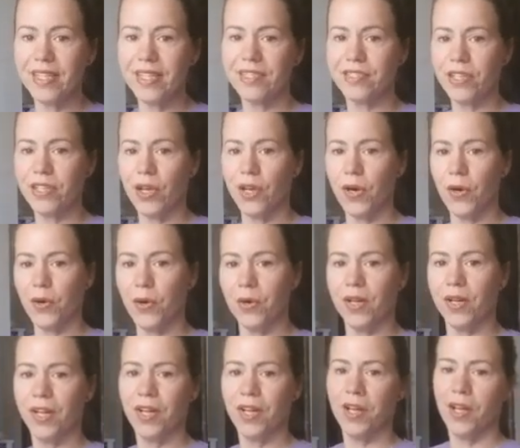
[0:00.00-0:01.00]

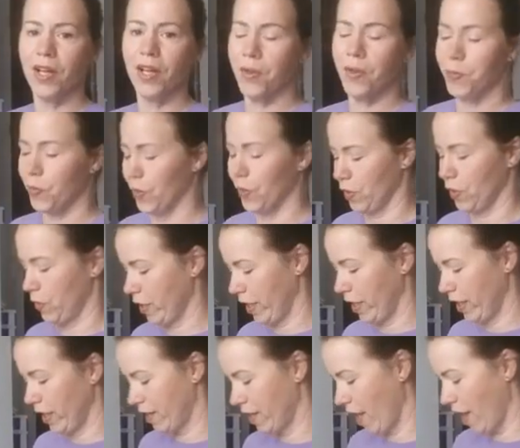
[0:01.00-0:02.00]
So, morning,
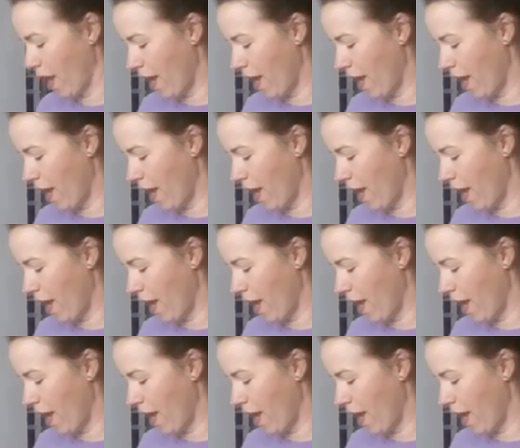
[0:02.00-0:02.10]
Corey.